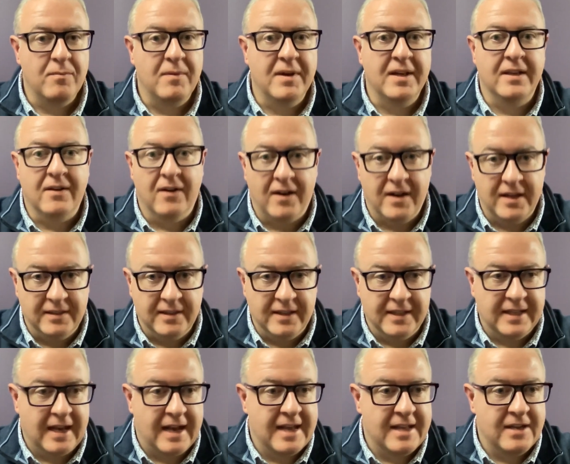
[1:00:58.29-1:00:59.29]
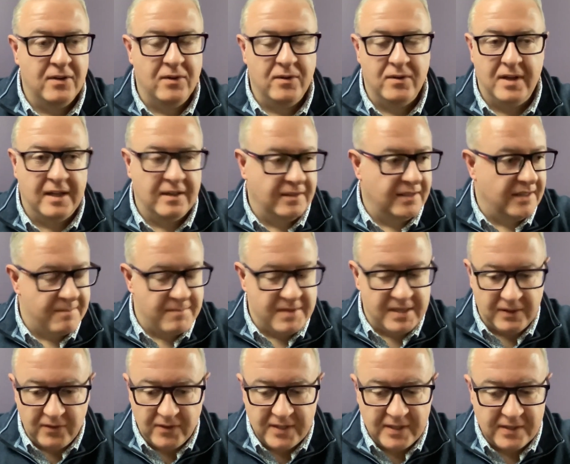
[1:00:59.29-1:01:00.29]
my God, like I
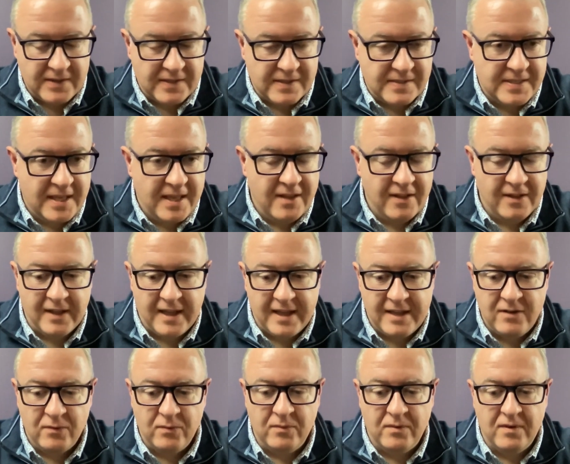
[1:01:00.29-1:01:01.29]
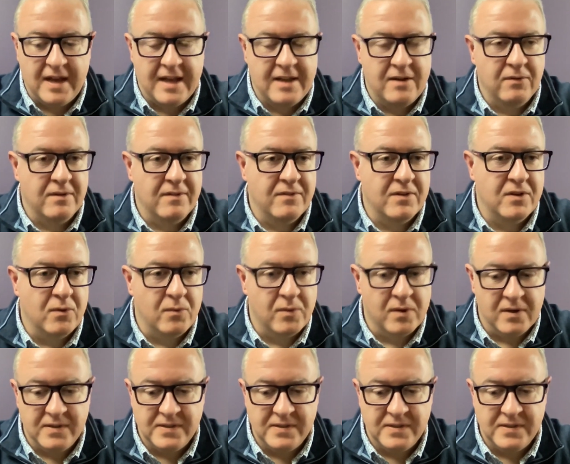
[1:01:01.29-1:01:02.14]
mean, look at this hill. I don't even know where to